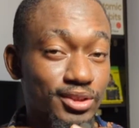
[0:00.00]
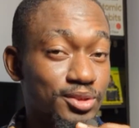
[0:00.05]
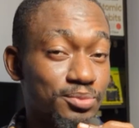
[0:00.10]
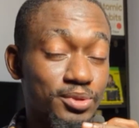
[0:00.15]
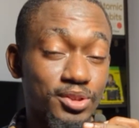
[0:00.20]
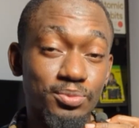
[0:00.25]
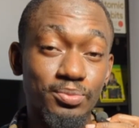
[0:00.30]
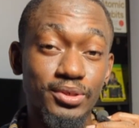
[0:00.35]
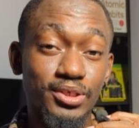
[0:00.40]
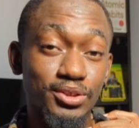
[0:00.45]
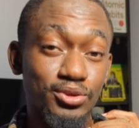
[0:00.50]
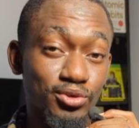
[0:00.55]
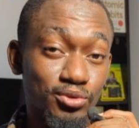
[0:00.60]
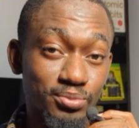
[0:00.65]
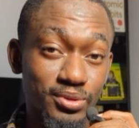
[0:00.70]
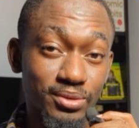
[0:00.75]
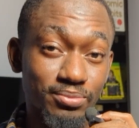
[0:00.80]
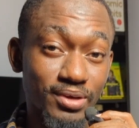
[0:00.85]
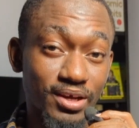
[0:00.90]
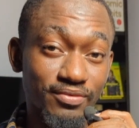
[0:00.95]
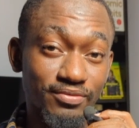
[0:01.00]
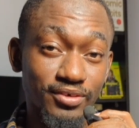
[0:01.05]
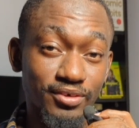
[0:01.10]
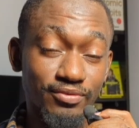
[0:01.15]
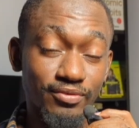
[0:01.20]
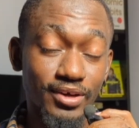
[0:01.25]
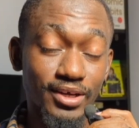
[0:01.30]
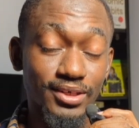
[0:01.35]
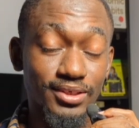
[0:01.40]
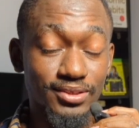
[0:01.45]
Space Marine 2 being my
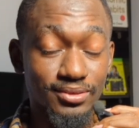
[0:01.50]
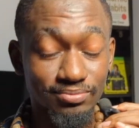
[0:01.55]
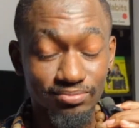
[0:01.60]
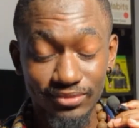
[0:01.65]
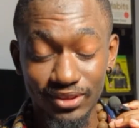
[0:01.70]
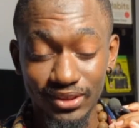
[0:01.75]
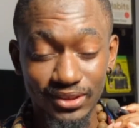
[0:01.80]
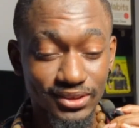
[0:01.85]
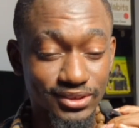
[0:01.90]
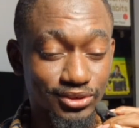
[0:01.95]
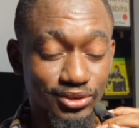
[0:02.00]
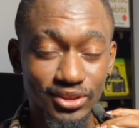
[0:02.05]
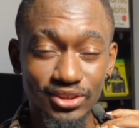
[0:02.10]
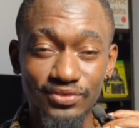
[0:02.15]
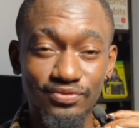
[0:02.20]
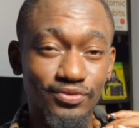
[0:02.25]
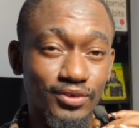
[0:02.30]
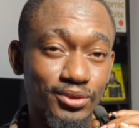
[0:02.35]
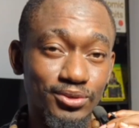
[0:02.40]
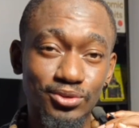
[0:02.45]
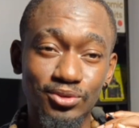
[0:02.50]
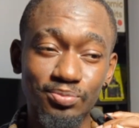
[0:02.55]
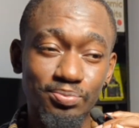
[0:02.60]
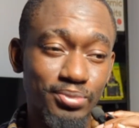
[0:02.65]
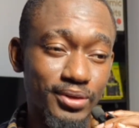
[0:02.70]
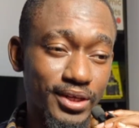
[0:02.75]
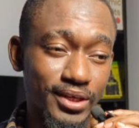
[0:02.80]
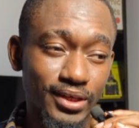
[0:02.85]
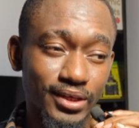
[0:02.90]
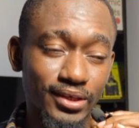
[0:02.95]
favorite. It's just fun to
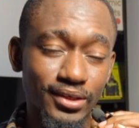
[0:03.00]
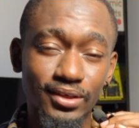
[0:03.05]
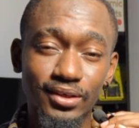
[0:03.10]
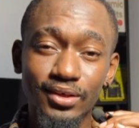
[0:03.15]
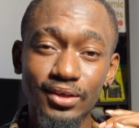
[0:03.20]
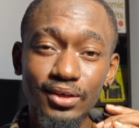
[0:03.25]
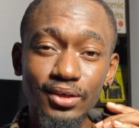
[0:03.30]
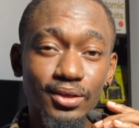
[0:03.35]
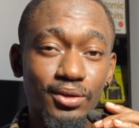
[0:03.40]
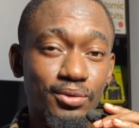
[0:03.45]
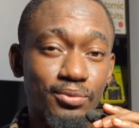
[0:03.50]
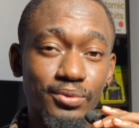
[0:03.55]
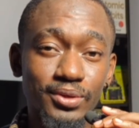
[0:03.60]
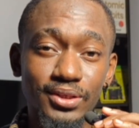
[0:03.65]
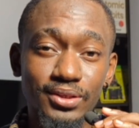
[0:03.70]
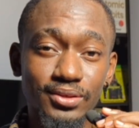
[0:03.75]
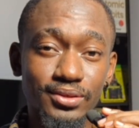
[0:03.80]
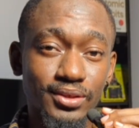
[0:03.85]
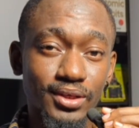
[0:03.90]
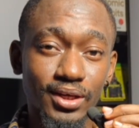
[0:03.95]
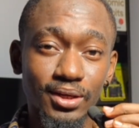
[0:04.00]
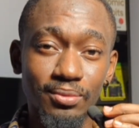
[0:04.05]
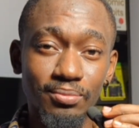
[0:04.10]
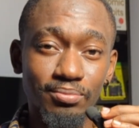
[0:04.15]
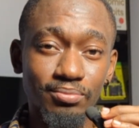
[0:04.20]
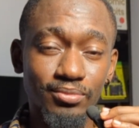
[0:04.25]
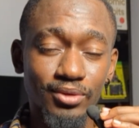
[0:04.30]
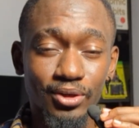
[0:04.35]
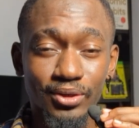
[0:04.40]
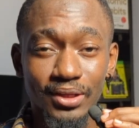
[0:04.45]
play with
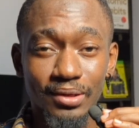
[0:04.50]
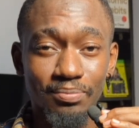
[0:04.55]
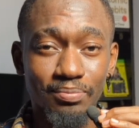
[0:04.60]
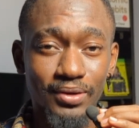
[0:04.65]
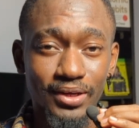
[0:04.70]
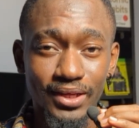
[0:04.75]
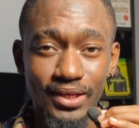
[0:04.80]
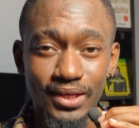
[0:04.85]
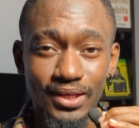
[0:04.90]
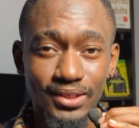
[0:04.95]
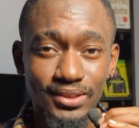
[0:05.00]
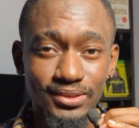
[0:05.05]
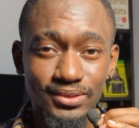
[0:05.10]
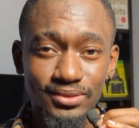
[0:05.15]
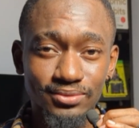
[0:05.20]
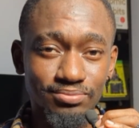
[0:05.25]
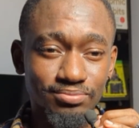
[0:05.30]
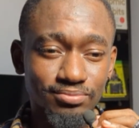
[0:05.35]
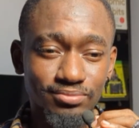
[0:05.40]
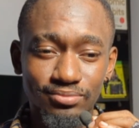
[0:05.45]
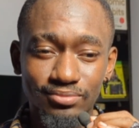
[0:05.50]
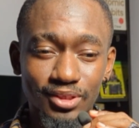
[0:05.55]
other players.